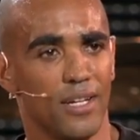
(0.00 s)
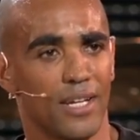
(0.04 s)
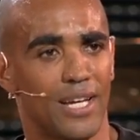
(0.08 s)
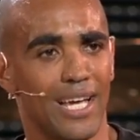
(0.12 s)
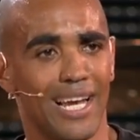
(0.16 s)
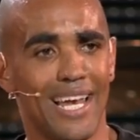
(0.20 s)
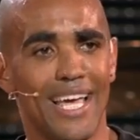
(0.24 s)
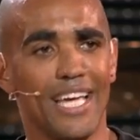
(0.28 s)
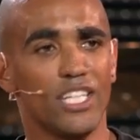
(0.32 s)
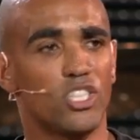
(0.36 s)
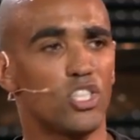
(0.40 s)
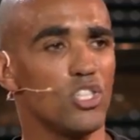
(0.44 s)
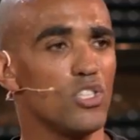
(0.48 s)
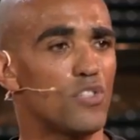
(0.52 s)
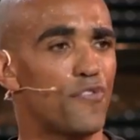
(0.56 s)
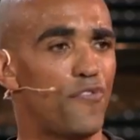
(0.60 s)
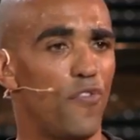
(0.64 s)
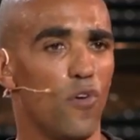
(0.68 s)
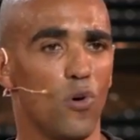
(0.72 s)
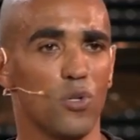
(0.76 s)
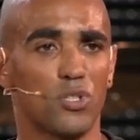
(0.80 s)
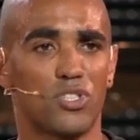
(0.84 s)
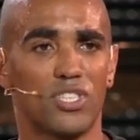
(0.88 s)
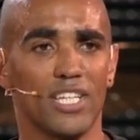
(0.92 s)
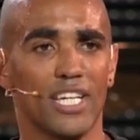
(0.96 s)
Galatians
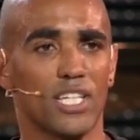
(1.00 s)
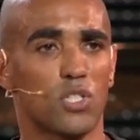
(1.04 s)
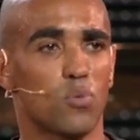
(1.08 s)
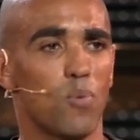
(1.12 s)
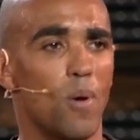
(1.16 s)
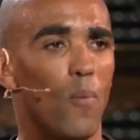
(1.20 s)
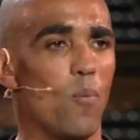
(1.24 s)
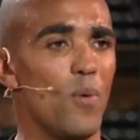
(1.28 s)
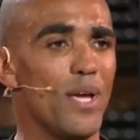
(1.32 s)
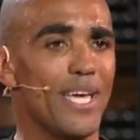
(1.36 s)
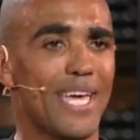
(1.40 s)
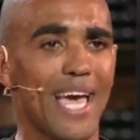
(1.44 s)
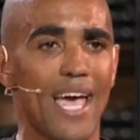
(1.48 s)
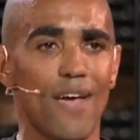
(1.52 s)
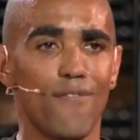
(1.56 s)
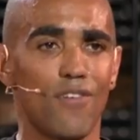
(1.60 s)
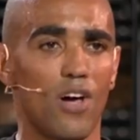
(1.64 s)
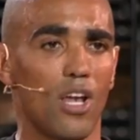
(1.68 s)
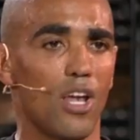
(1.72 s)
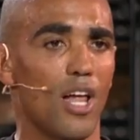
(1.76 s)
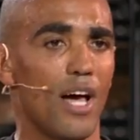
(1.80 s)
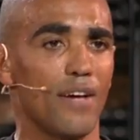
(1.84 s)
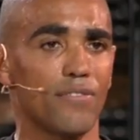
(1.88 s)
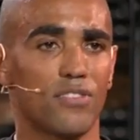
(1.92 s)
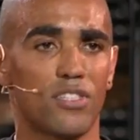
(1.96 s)
4 6, when we gave
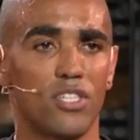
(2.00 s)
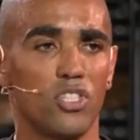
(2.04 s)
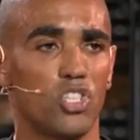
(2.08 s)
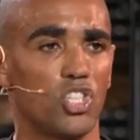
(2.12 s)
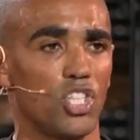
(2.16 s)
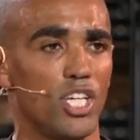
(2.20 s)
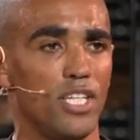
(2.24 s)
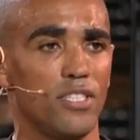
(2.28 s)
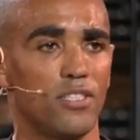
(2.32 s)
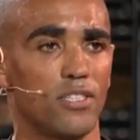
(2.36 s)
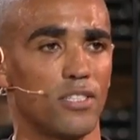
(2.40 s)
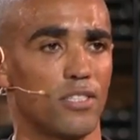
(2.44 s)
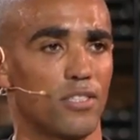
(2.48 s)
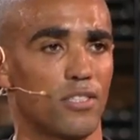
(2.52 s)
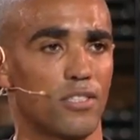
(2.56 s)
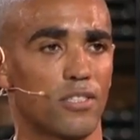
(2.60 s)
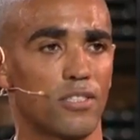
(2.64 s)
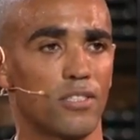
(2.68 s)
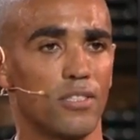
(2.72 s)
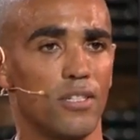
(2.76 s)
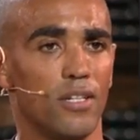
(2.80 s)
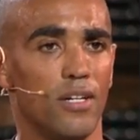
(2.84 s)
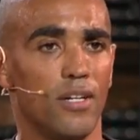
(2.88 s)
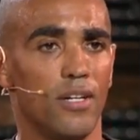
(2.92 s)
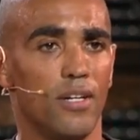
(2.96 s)
our lives to
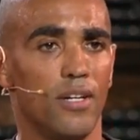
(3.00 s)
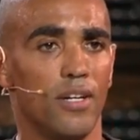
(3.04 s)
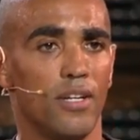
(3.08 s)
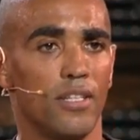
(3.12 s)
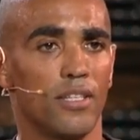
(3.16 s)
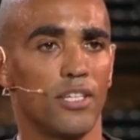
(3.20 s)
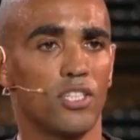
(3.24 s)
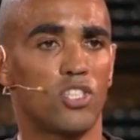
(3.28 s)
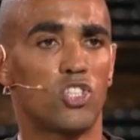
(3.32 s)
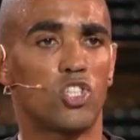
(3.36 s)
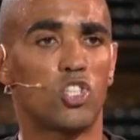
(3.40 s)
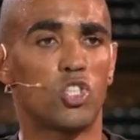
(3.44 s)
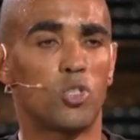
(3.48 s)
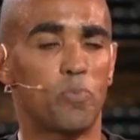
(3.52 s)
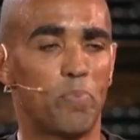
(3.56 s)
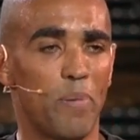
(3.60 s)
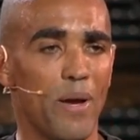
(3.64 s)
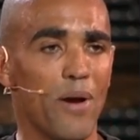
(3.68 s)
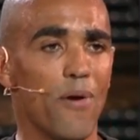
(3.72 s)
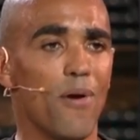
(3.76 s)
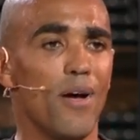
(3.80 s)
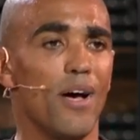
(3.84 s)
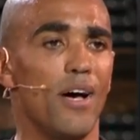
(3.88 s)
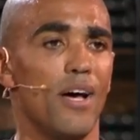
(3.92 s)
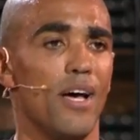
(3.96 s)
Jesus, the
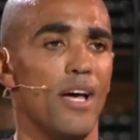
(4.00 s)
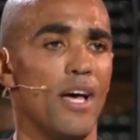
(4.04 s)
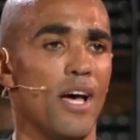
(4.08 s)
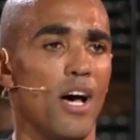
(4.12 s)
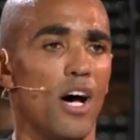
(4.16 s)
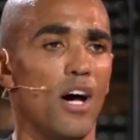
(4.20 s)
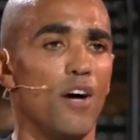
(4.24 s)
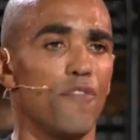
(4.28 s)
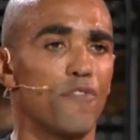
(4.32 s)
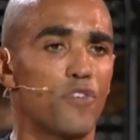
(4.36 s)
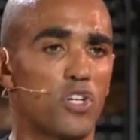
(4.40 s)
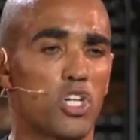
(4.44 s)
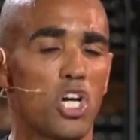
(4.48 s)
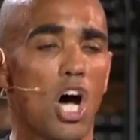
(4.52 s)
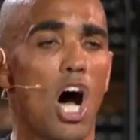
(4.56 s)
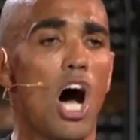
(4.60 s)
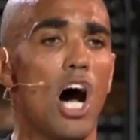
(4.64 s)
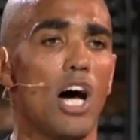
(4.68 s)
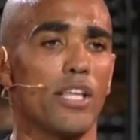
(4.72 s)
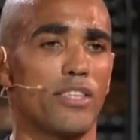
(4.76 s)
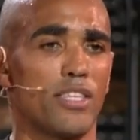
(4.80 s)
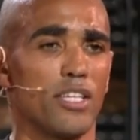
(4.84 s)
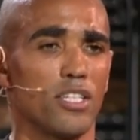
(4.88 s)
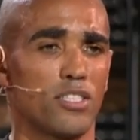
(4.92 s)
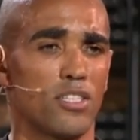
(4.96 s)
Spirit of
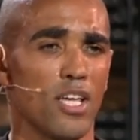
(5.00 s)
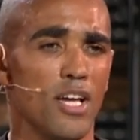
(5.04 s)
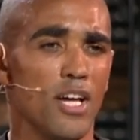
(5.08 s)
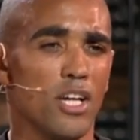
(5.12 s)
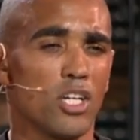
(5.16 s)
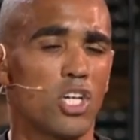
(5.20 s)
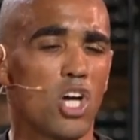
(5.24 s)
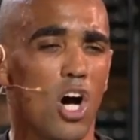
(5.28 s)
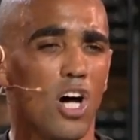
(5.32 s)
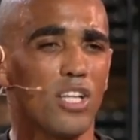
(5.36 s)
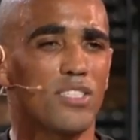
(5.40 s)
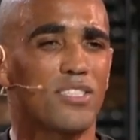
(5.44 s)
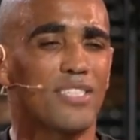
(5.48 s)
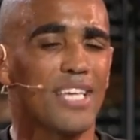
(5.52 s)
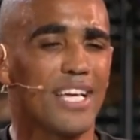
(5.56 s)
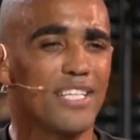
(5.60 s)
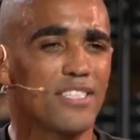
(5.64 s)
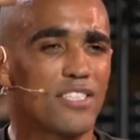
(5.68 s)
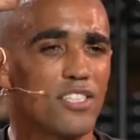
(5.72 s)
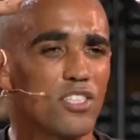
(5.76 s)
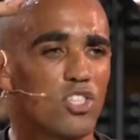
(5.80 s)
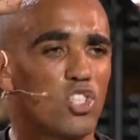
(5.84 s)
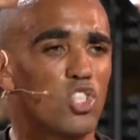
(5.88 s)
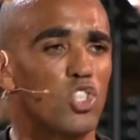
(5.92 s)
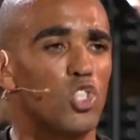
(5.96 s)
God, this, God
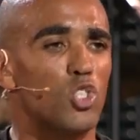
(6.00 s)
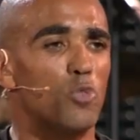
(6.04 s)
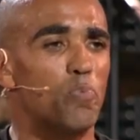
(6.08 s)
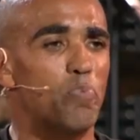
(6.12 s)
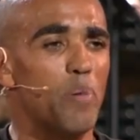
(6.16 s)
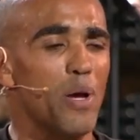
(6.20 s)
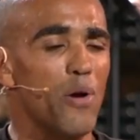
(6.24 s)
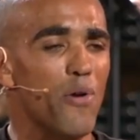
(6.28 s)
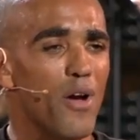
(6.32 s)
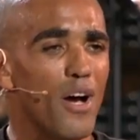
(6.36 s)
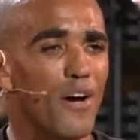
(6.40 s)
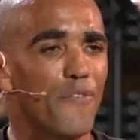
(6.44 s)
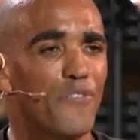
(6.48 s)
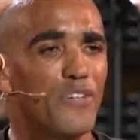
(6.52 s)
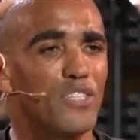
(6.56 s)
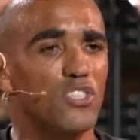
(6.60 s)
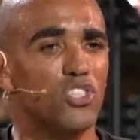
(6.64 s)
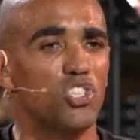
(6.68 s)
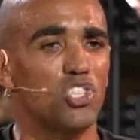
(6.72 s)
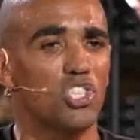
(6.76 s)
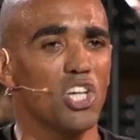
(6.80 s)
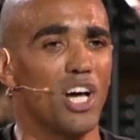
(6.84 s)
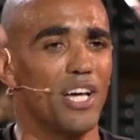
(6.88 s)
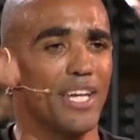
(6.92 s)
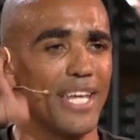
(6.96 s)
sends the Spirit of His
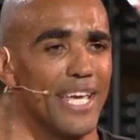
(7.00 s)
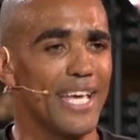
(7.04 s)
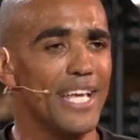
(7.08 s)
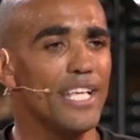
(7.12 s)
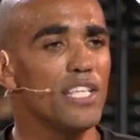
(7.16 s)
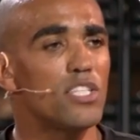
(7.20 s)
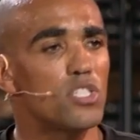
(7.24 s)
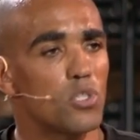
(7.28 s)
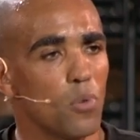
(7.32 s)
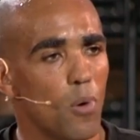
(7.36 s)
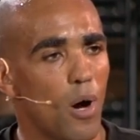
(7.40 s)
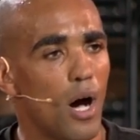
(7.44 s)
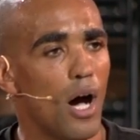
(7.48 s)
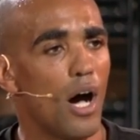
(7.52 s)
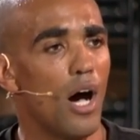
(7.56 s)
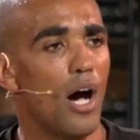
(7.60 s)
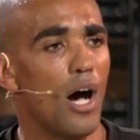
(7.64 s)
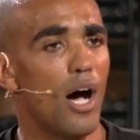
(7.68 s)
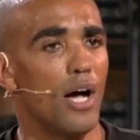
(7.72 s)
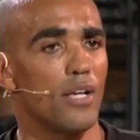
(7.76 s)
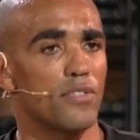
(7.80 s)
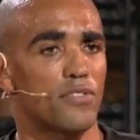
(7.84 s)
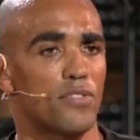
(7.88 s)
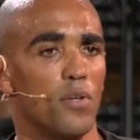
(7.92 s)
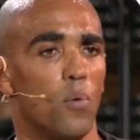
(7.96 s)
Son into our
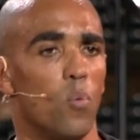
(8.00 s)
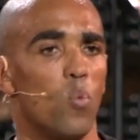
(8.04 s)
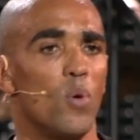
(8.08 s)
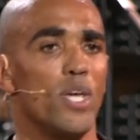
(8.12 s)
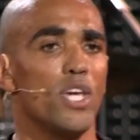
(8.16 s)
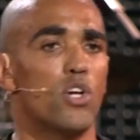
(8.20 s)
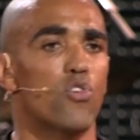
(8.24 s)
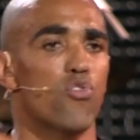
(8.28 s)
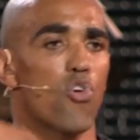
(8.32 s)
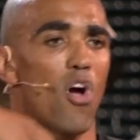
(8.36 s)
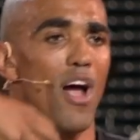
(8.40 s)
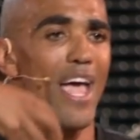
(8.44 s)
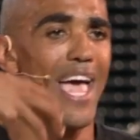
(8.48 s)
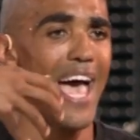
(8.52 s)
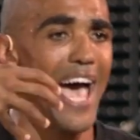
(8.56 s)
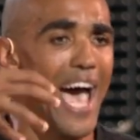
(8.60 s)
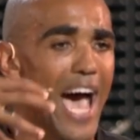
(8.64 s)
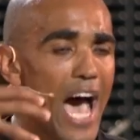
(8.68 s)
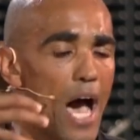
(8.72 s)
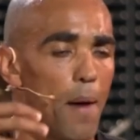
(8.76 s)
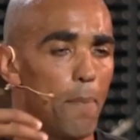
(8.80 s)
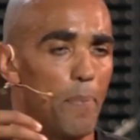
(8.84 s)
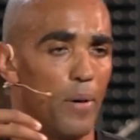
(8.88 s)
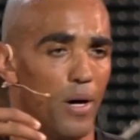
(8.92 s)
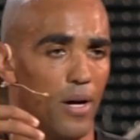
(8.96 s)
hearts that we cry,
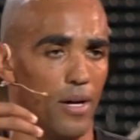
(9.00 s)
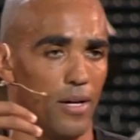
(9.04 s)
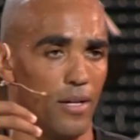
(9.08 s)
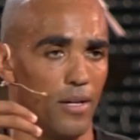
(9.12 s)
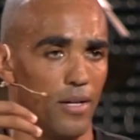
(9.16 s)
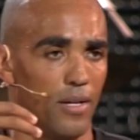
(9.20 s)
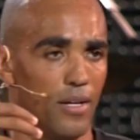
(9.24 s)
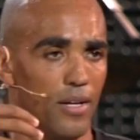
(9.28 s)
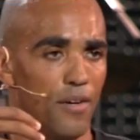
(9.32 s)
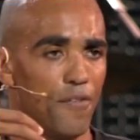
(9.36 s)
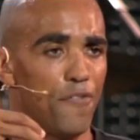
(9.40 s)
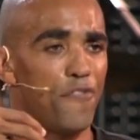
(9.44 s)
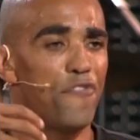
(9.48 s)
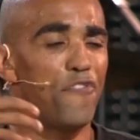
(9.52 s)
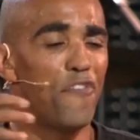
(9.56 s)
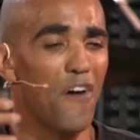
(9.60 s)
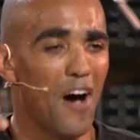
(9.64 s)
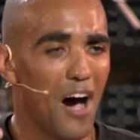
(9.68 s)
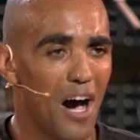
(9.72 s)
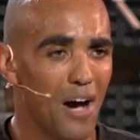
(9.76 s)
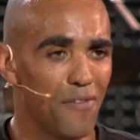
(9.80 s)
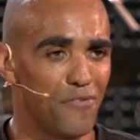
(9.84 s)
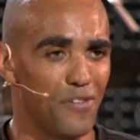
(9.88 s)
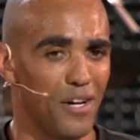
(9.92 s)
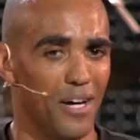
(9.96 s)
Abba,
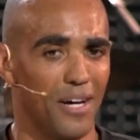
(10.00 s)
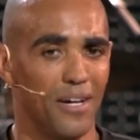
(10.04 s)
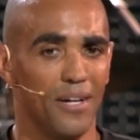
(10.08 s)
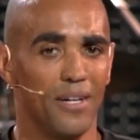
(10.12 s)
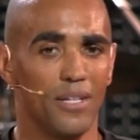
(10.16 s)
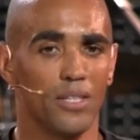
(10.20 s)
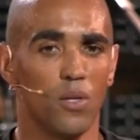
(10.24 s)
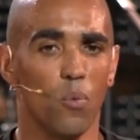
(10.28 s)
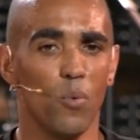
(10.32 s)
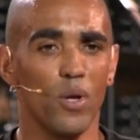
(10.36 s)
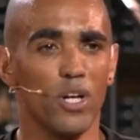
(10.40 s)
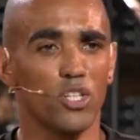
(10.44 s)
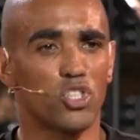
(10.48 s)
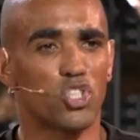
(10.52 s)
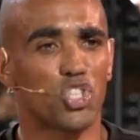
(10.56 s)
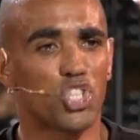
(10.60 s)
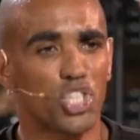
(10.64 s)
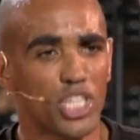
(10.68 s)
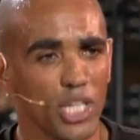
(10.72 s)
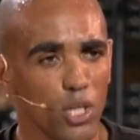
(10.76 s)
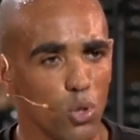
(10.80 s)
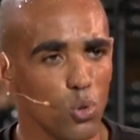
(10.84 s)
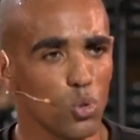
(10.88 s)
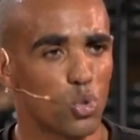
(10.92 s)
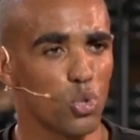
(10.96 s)
Father, that we are
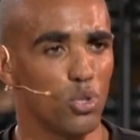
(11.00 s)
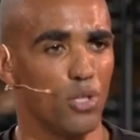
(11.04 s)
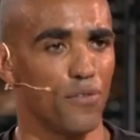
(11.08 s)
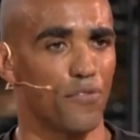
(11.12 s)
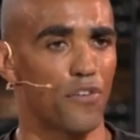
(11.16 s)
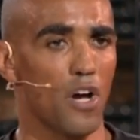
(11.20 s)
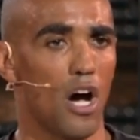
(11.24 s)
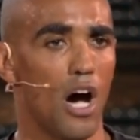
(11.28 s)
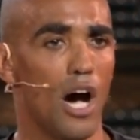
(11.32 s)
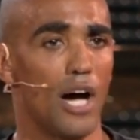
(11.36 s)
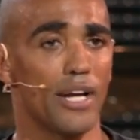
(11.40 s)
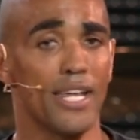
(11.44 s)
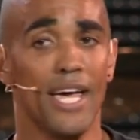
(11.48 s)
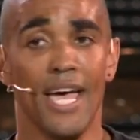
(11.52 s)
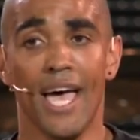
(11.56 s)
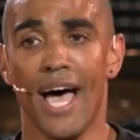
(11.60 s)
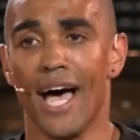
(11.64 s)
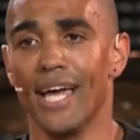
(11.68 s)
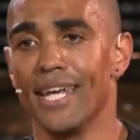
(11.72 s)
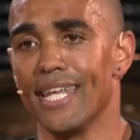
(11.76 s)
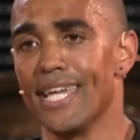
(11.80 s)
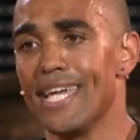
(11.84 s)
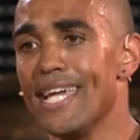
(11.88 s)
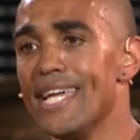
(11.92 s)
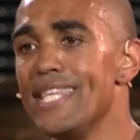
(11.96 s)
children of God.
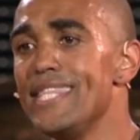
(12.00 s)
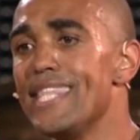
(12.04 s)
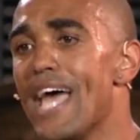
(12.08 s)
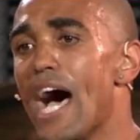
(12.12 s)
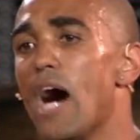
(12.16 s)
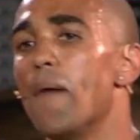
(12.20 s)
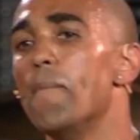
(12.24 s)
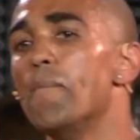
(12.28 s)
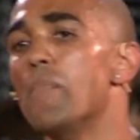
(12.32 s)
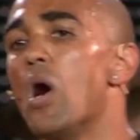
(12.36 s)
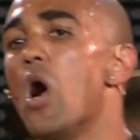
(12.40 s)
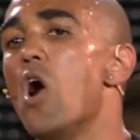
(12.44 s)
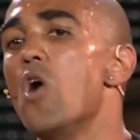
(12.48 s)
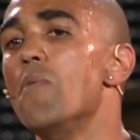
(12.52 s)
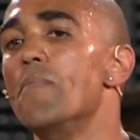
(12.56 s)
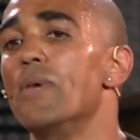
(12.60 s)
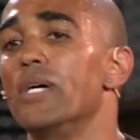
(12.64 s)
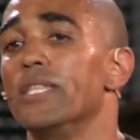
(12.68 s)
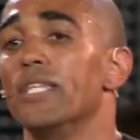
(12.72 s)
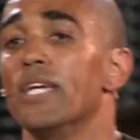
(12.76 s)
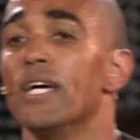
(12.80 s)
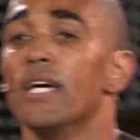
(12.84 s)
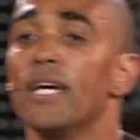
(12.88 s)
And in that moment,